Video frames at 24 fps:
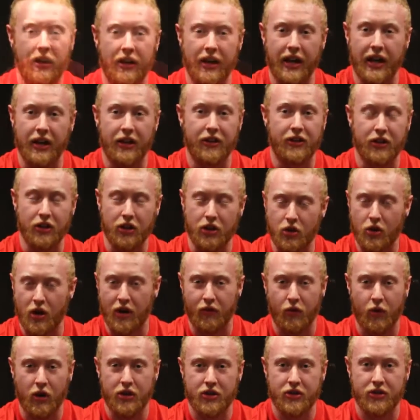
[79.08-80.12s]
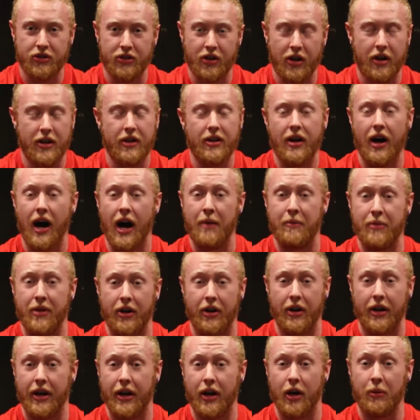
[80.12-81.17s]
Anything you have questions on, I'm there
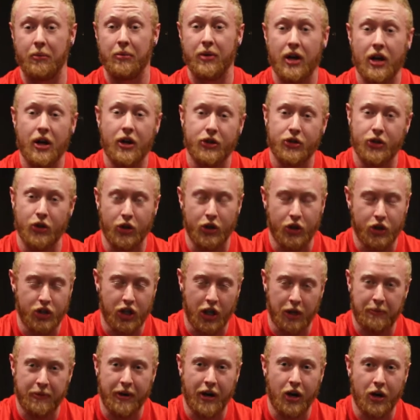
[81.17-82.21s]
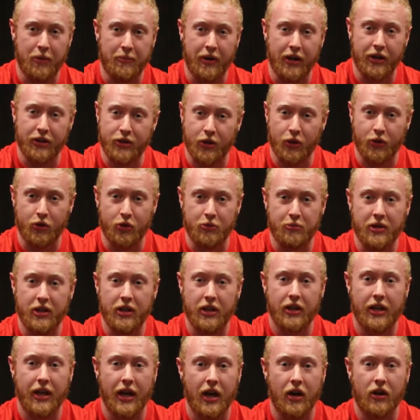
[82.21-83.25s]
to help. So you can check me out on my social
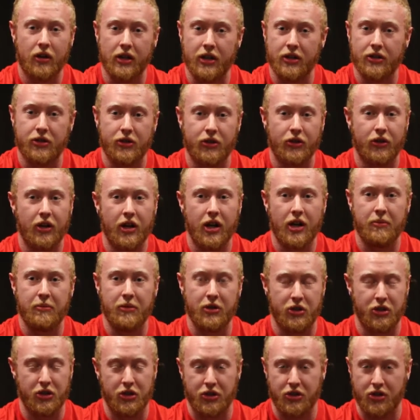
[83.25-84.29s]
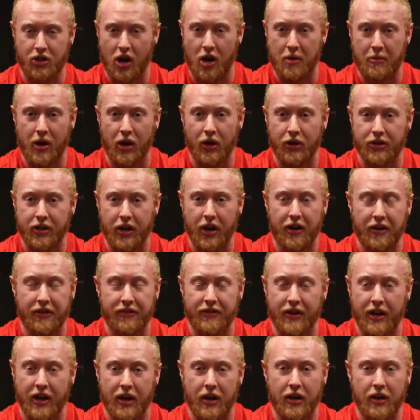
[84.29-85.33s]
media account, Instagram, it's just Tom
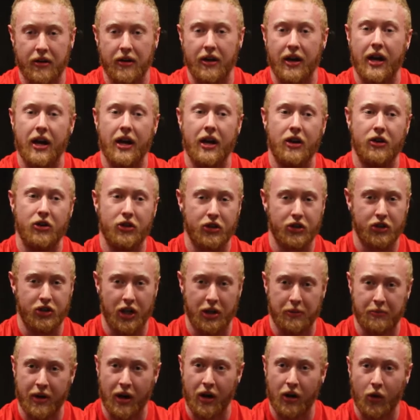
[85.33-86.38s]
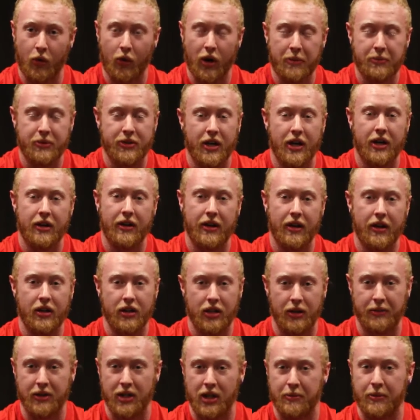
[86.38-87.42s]
Altoff, and you can check me out on the website,
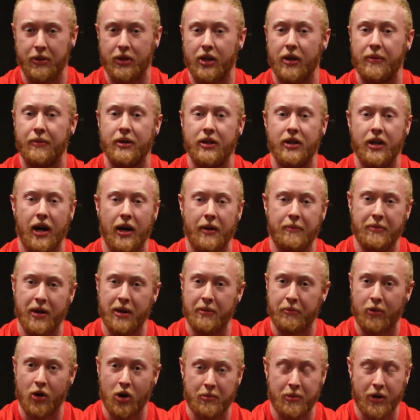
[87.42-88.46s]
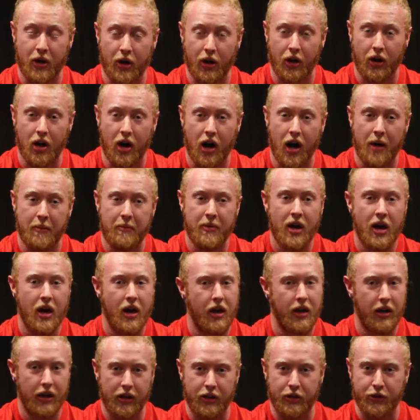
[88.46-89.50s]
www.benbarbell.com,
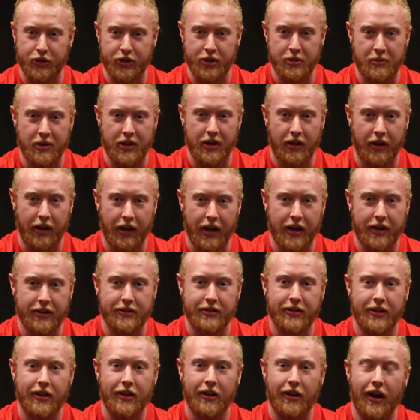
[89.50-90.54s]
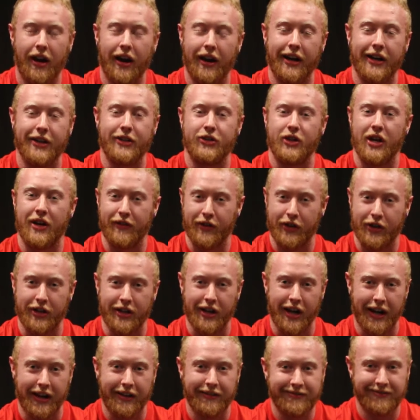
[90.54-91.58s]
and you'll see me there, guys. All right, guys, you have a good
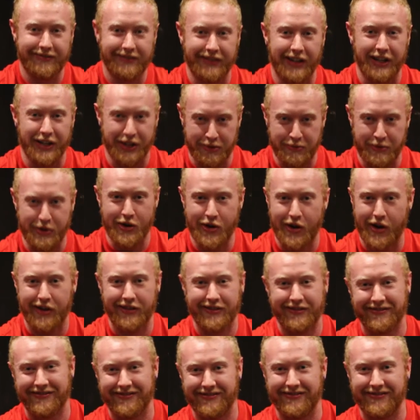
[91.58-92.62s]
night. Nice to meet you all.